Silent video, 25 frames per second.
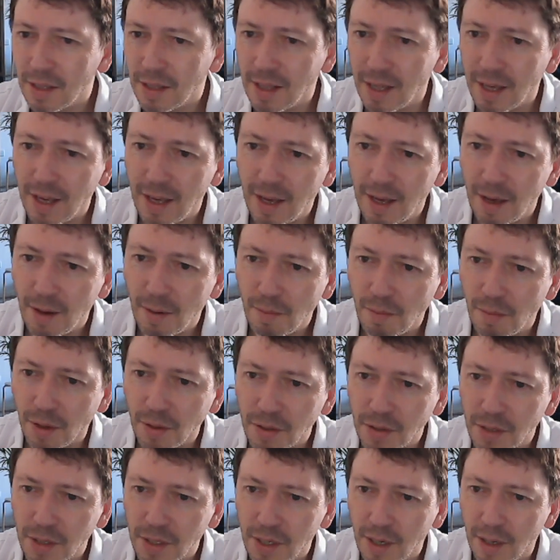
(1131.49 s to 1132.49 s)
the
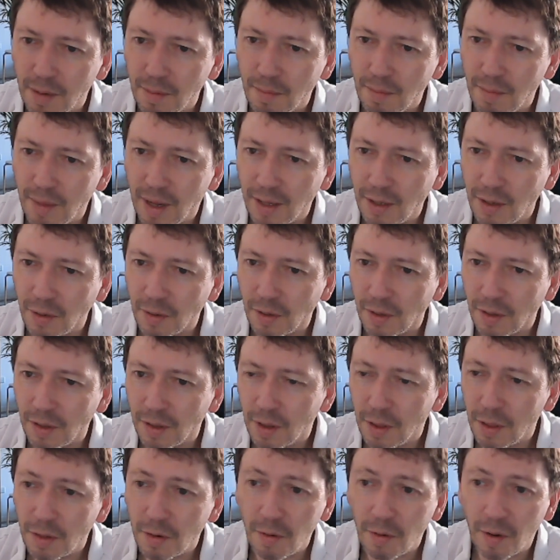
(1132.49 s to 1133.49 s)
Monster Manual
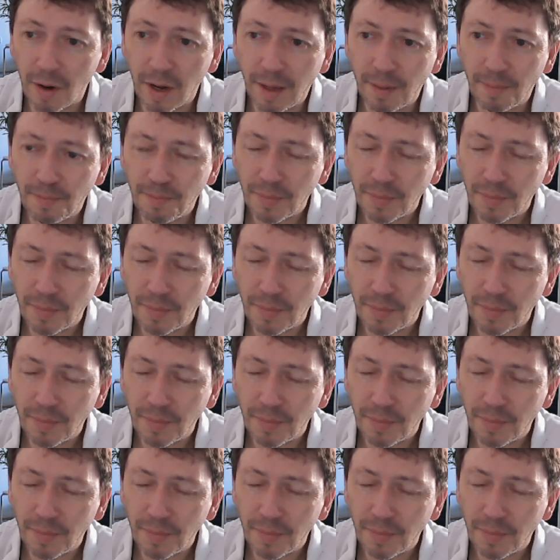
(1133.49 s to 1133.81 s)
3.